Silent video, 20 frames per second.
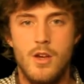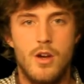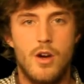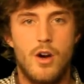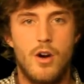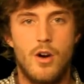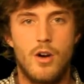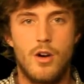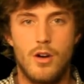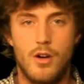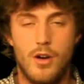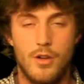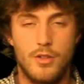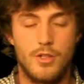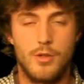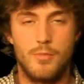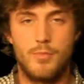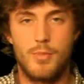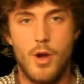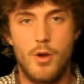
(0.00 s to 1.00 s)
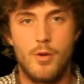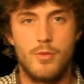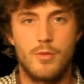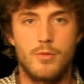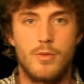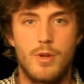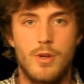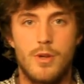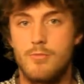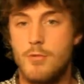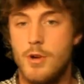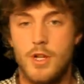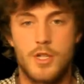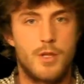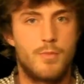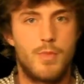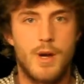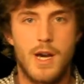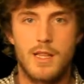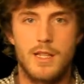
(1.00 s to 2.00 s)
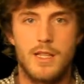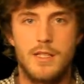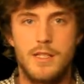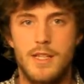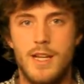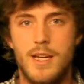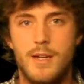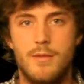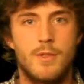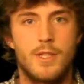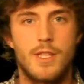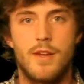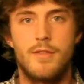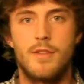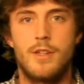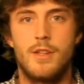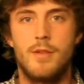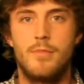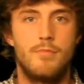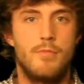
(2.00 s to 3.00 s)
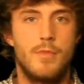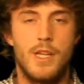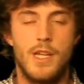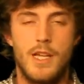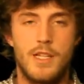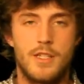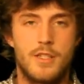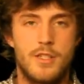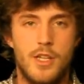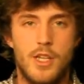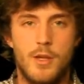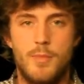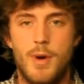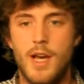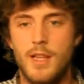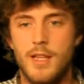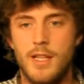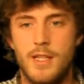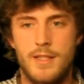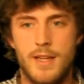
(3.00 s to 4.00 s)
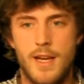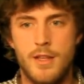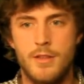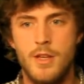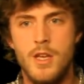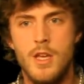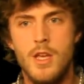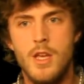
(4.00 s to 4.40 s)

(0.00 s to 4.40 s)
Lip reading: on your boat whilst you're paddling down whatever it is that you're paddling down.